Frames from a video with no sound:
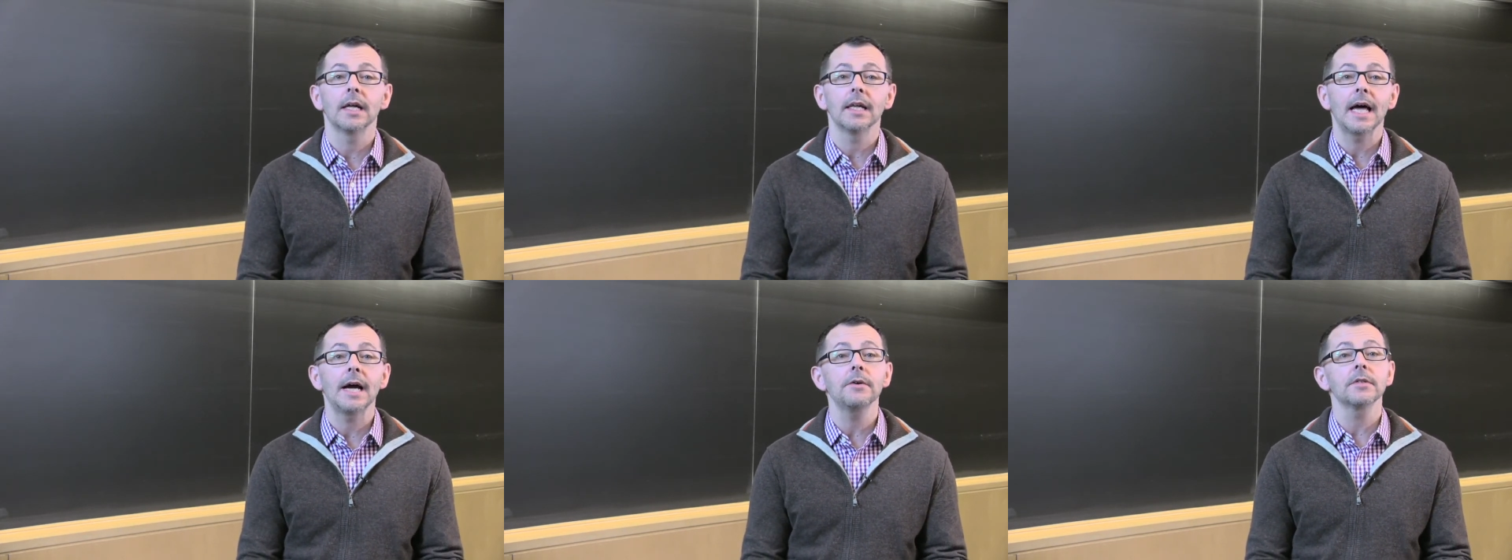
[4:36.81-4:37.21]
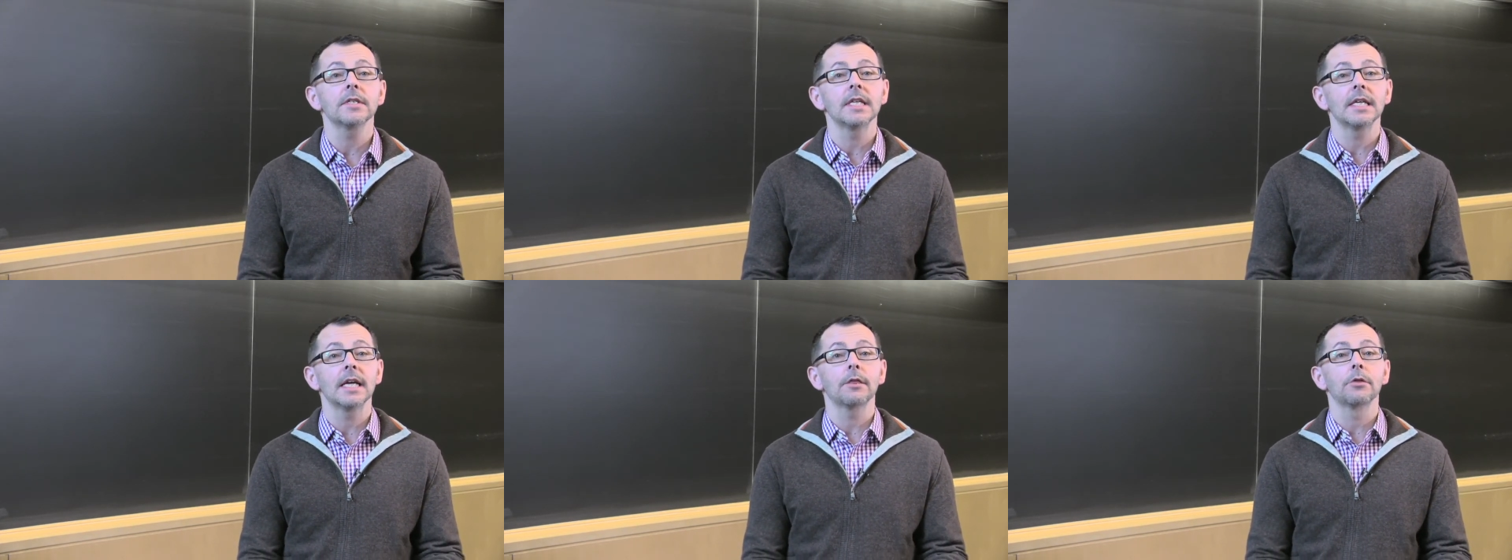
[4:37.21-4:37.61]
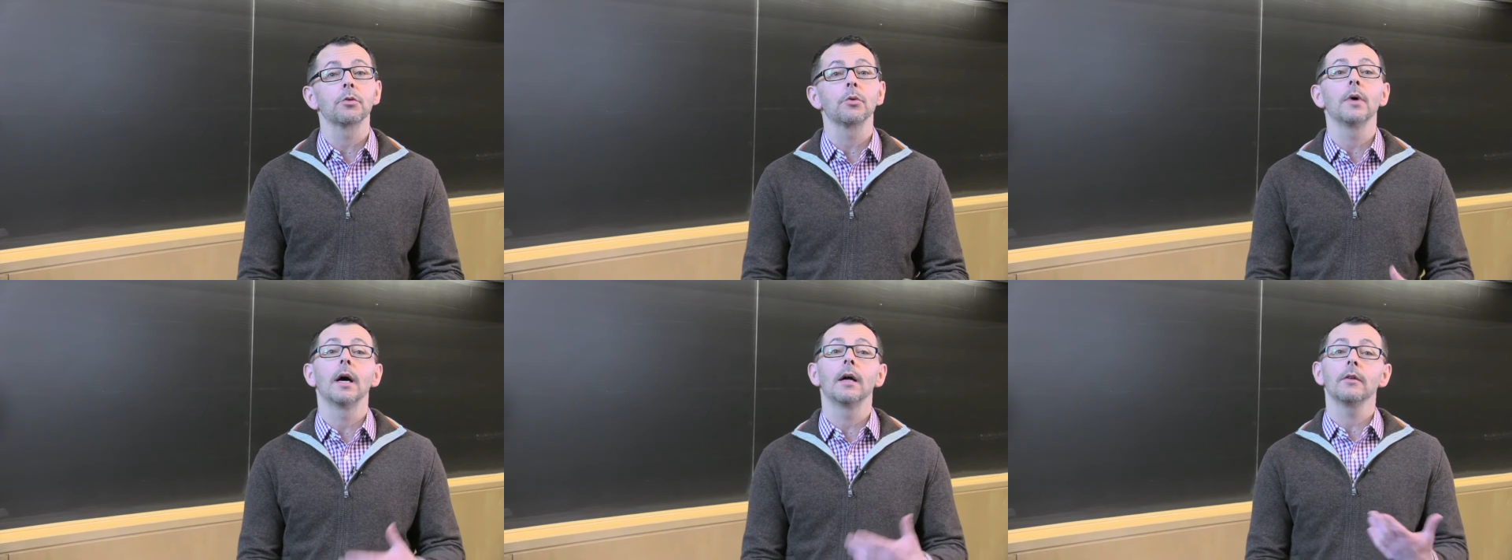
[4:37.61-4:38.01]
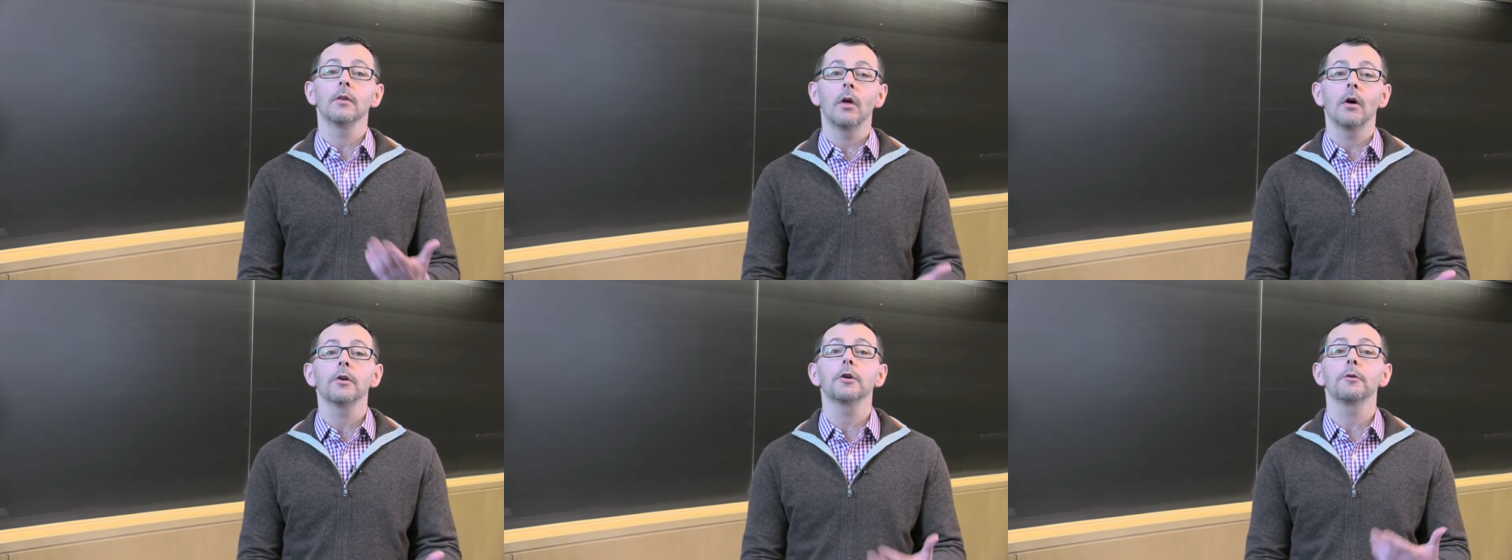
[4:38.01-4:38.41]
allow us to get through a
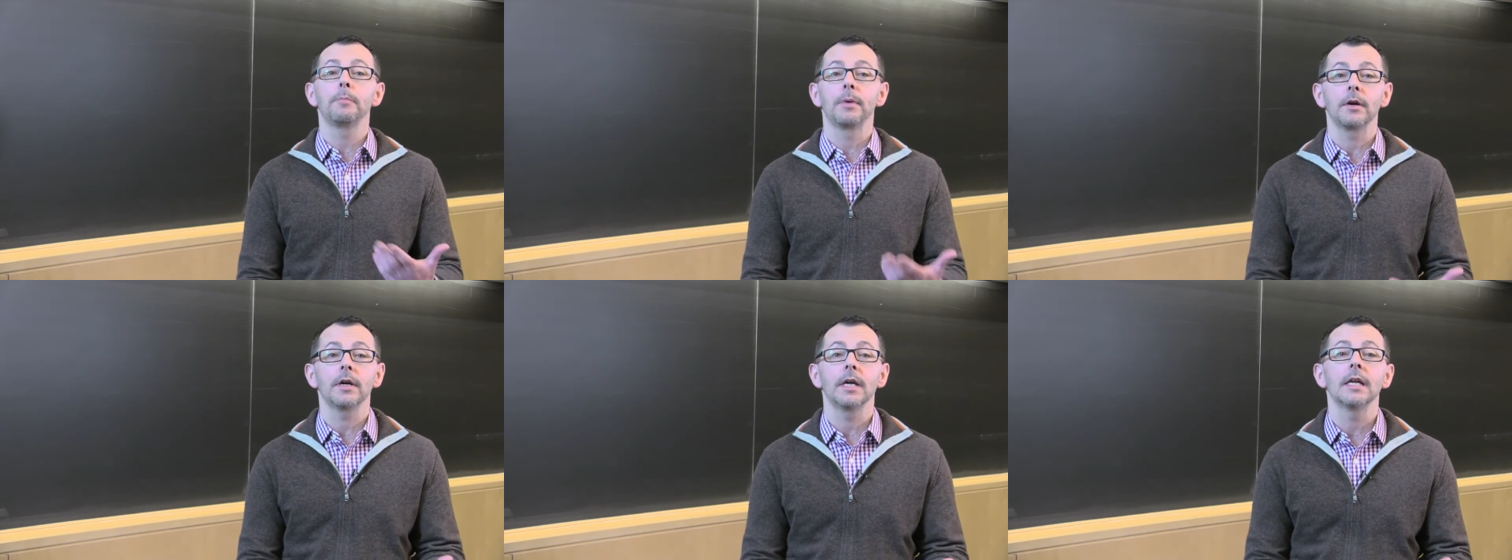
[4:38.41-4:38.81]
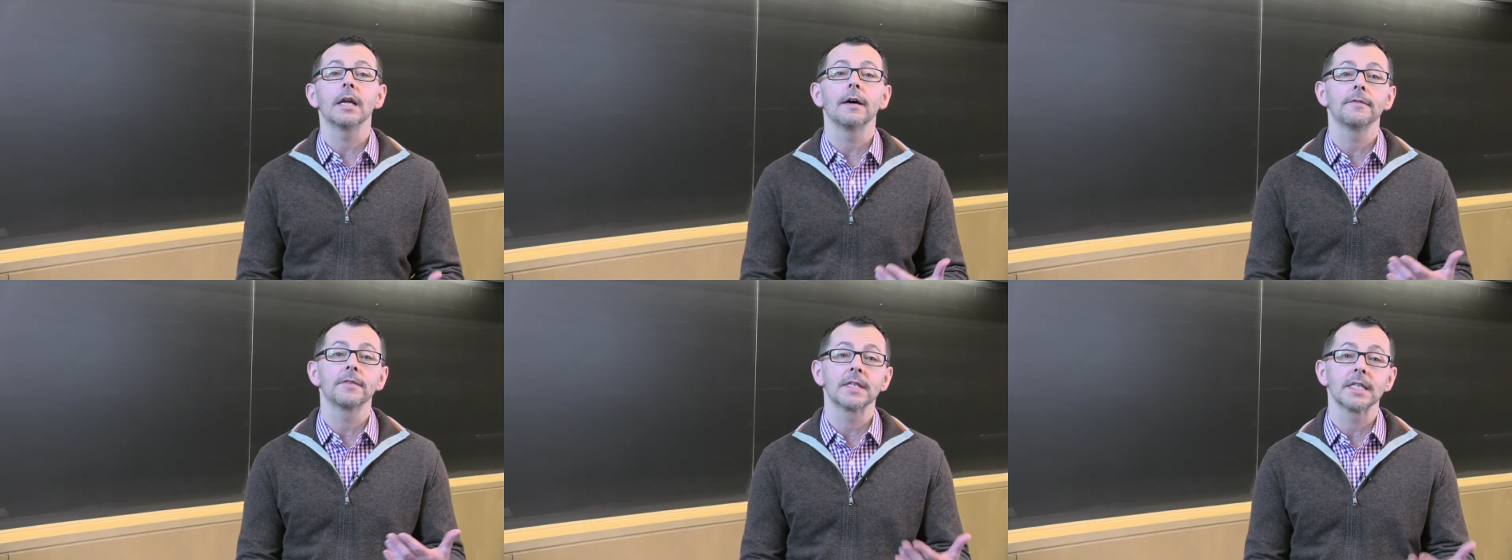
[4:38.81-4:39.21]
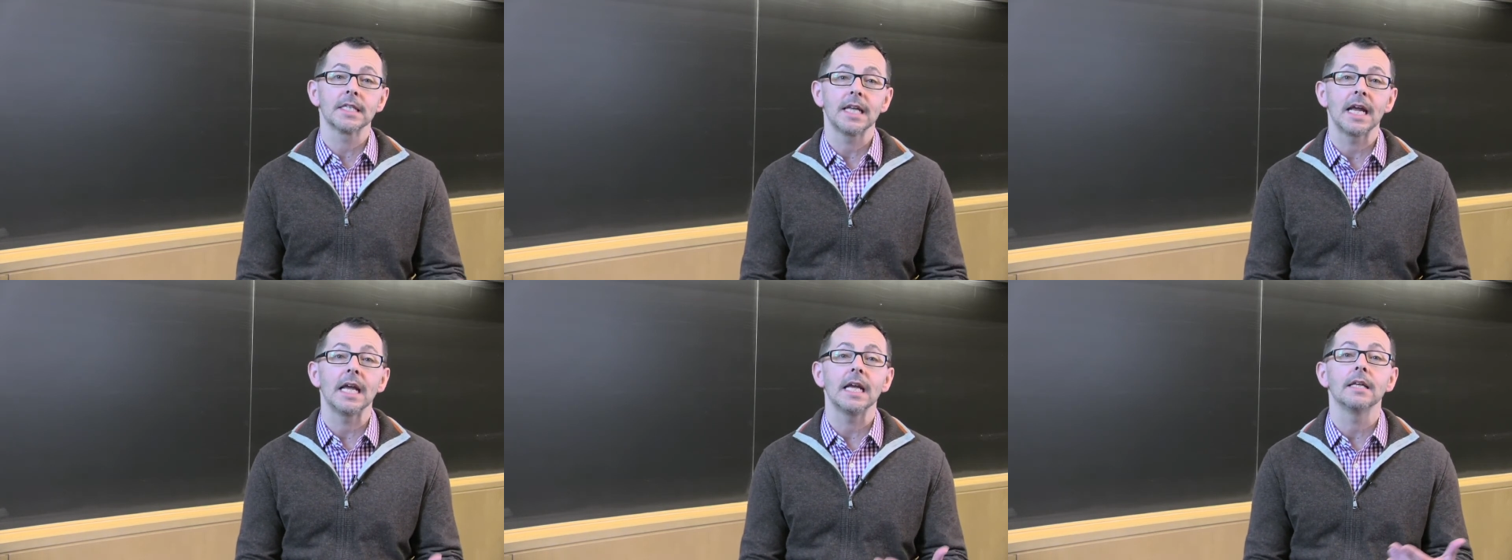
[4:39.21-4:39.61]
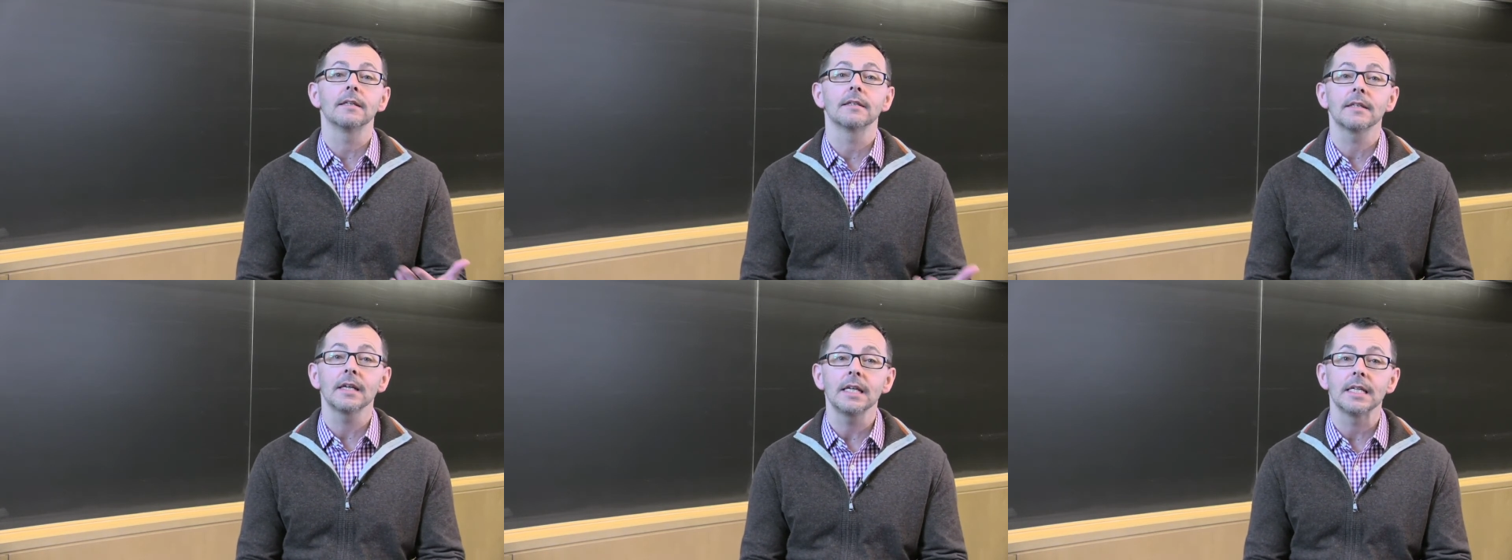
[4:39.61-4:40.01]
longer period of sustained
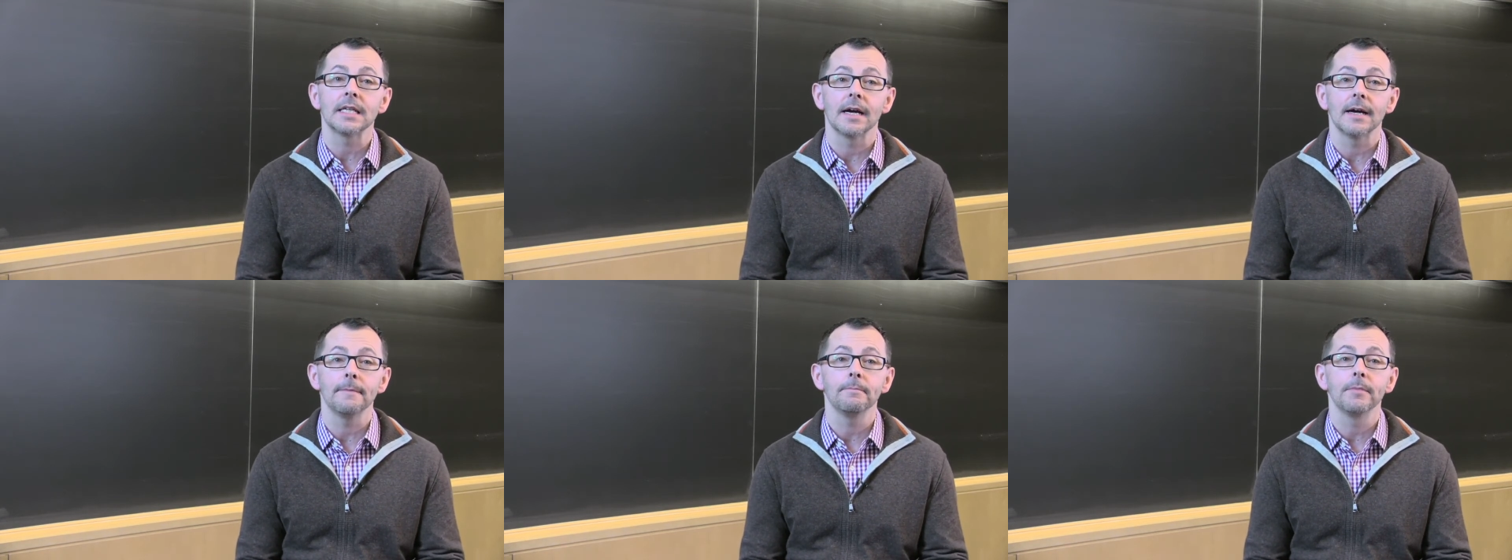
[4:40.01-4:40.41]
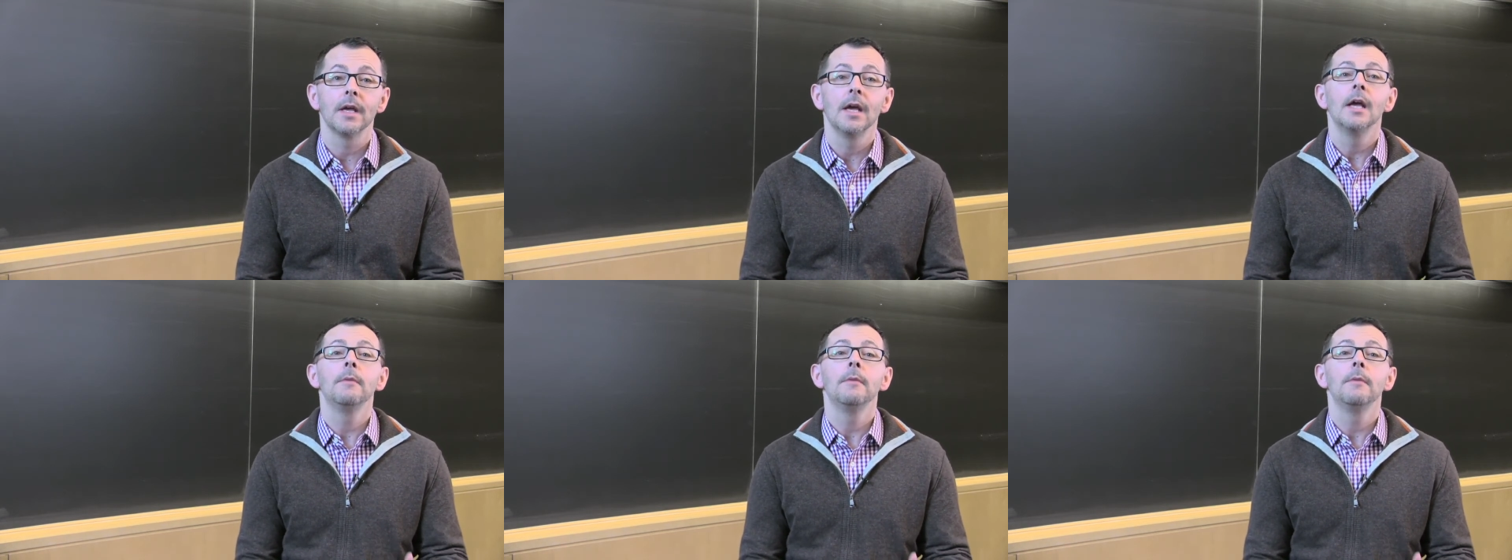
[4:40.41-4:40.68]
study time,